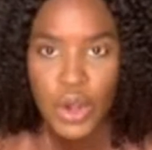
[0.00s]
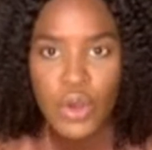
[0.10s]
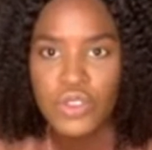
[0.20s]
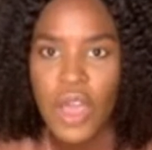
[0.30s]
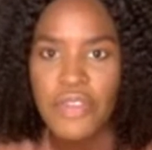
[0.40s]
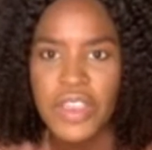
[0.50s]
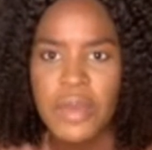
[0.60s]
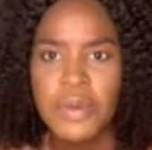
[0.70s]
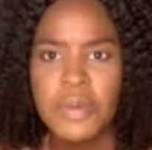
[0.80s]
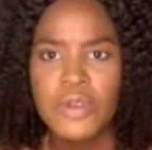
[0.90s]
no, so
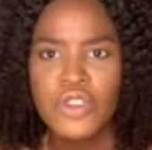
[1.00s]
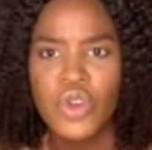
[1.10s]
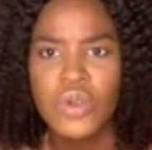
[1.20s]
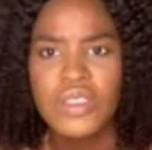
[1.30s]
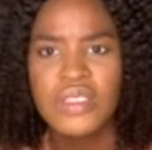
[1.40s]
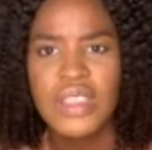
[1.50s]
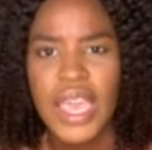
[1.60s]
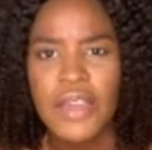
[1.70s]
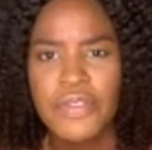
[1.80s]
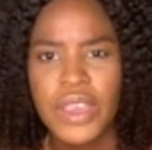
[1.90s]
African people don't
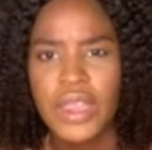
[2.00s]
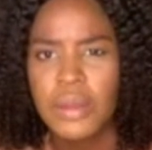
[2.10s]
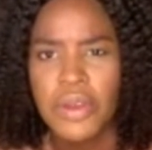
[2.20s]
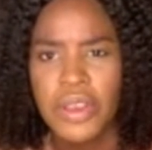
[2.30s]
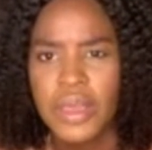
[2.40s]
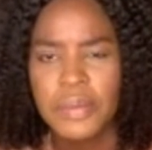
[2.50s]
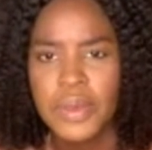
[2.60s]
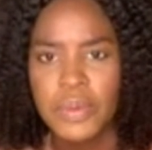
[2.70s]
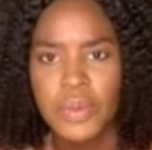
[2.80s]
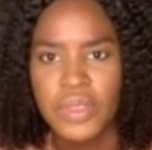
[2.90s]
dislike African American
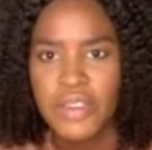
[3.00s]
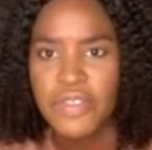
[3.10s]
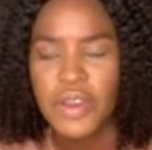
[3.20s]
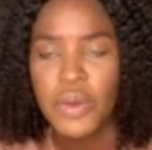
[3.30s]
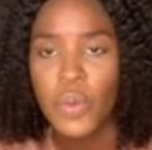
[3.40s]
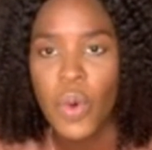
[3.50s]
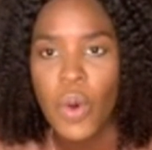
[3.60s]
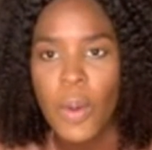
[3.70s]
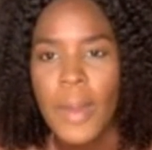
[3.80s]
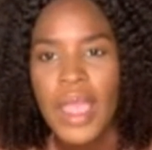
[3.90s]
people. They're very
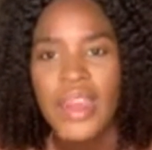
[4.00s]
warm.